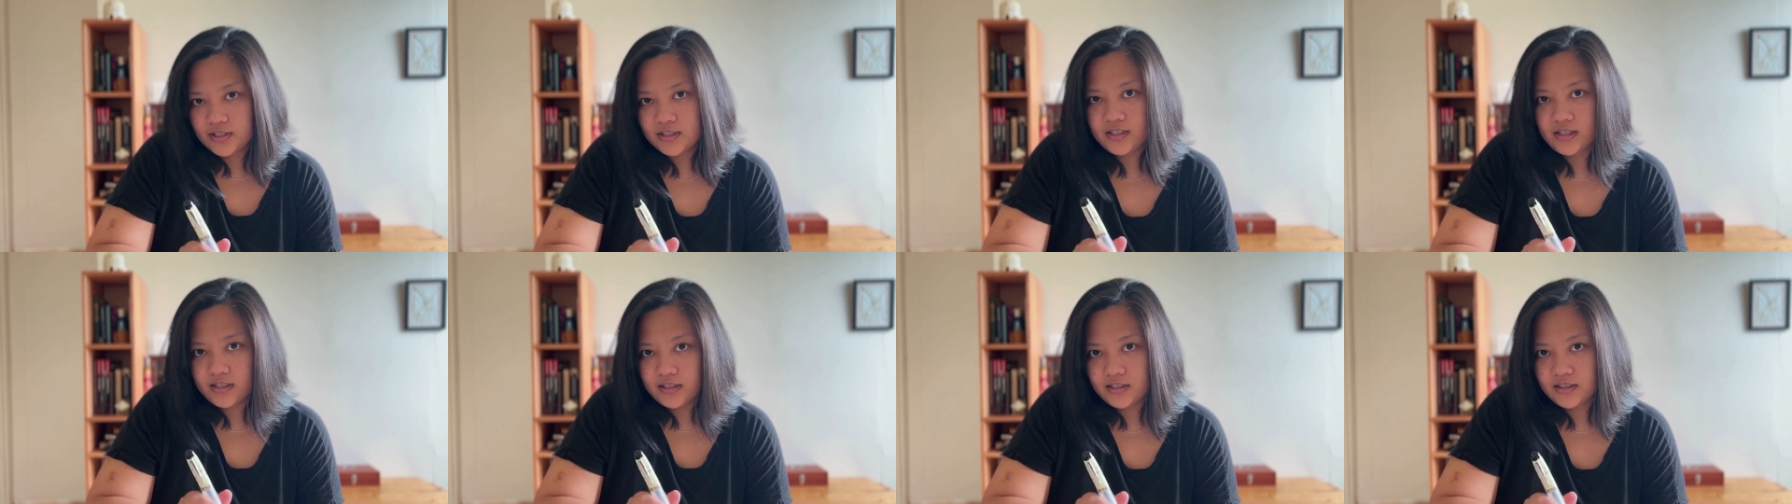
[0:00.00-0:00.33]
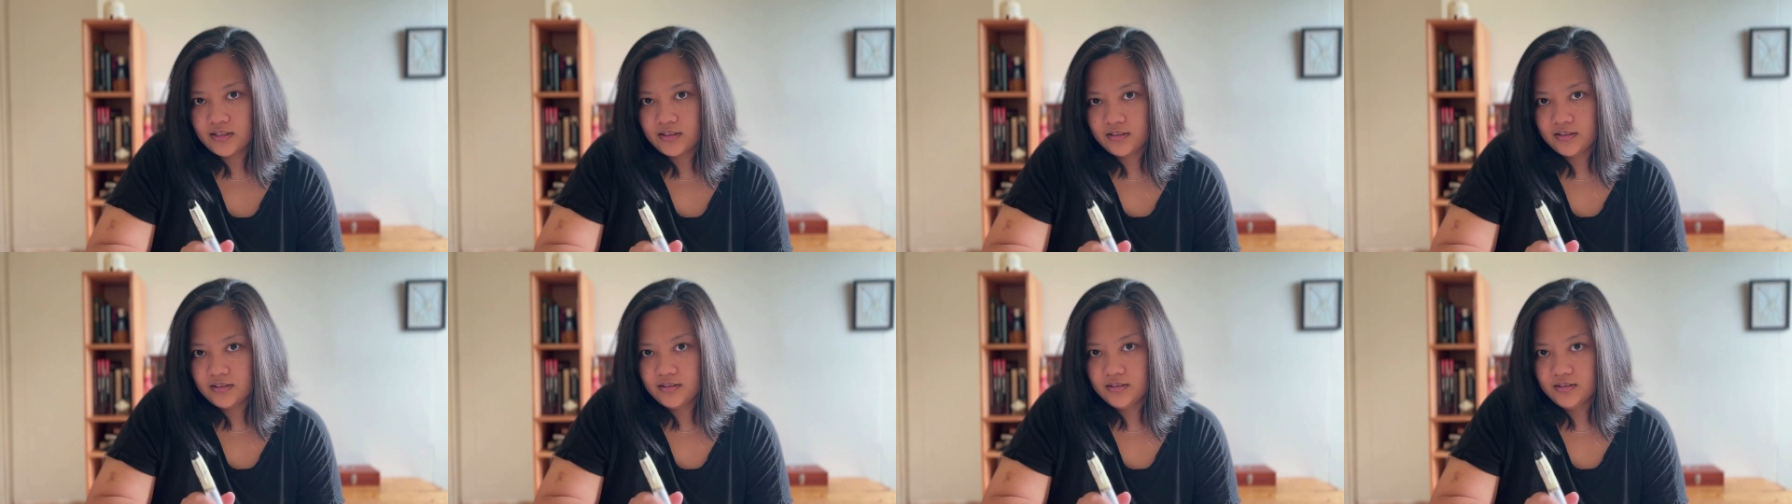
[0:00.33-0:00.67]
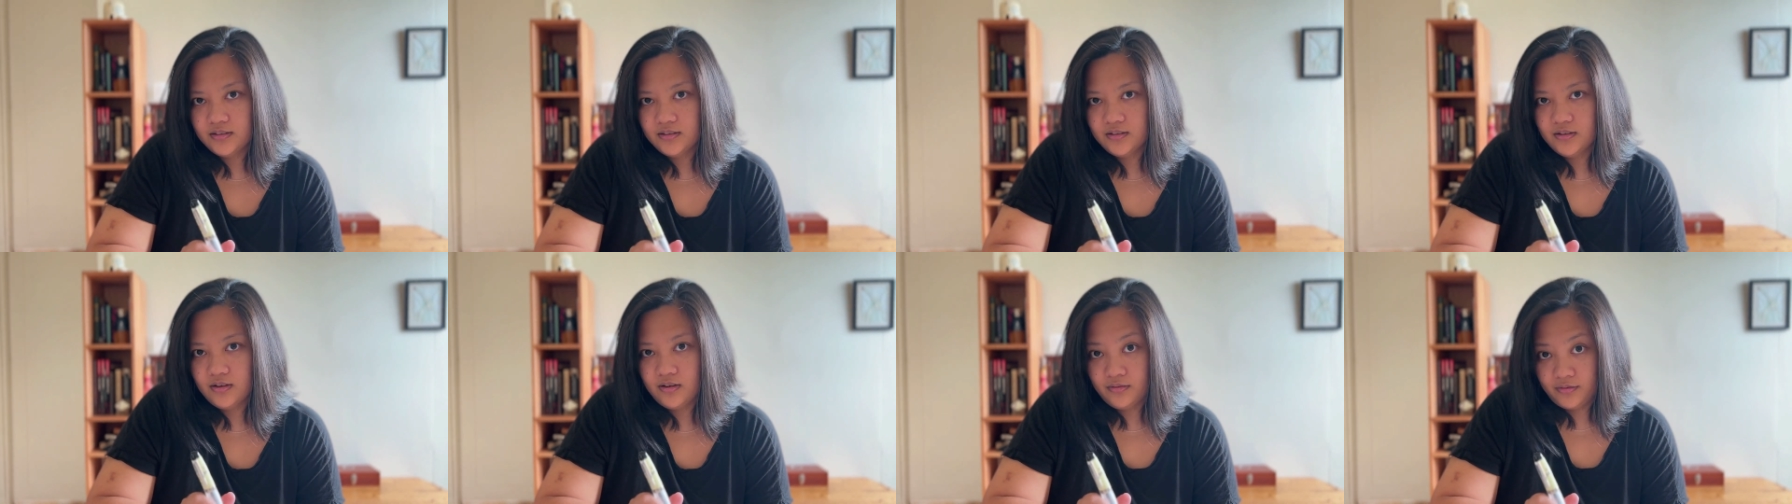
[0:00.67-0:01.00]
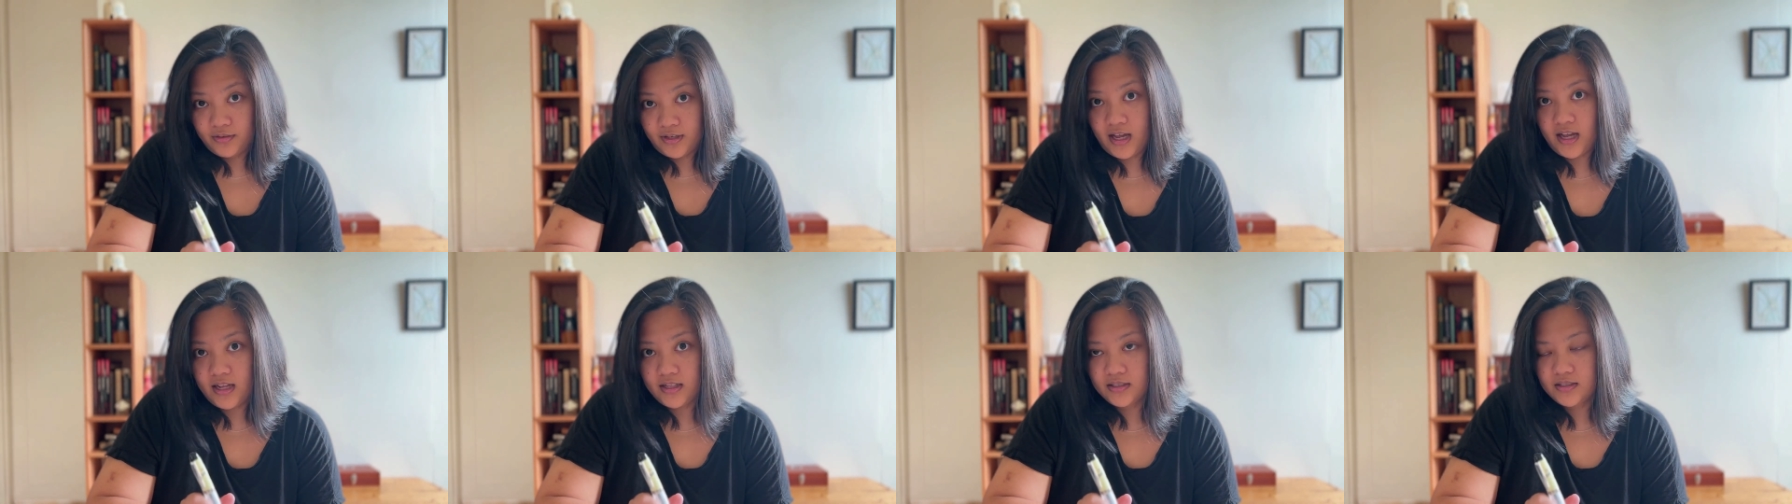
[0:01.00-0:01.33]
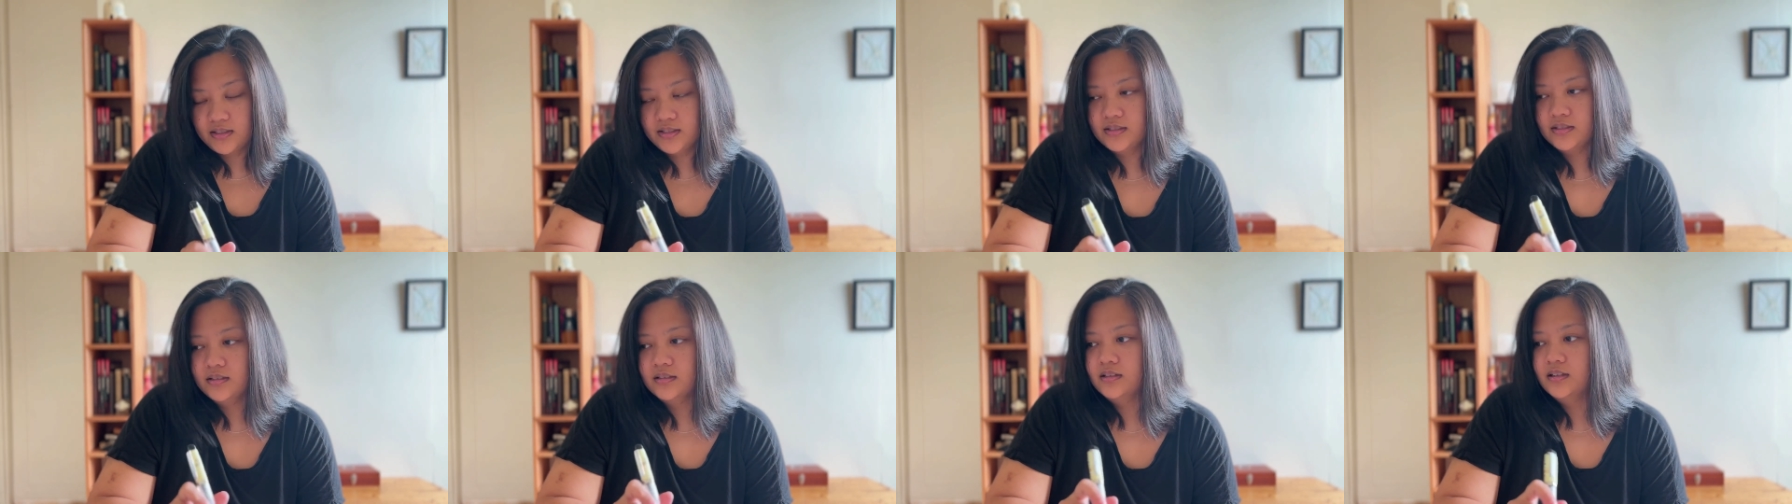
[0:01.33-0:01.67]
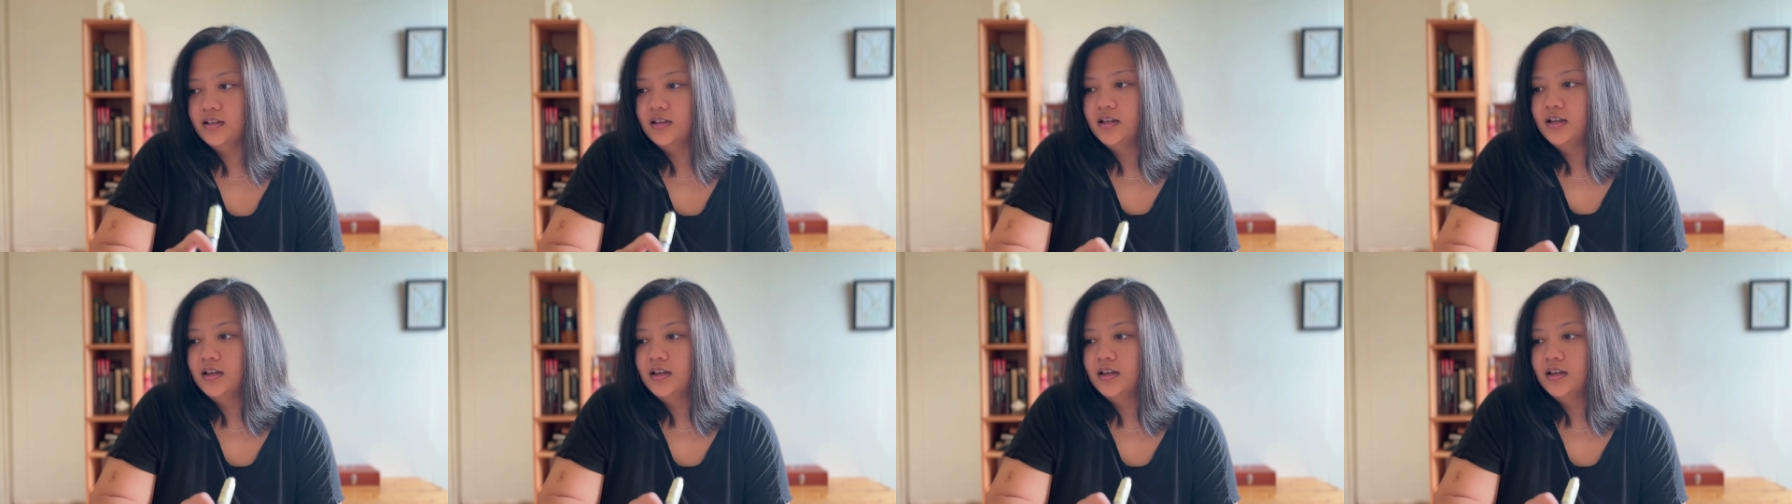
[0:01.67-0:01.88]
setting of cats.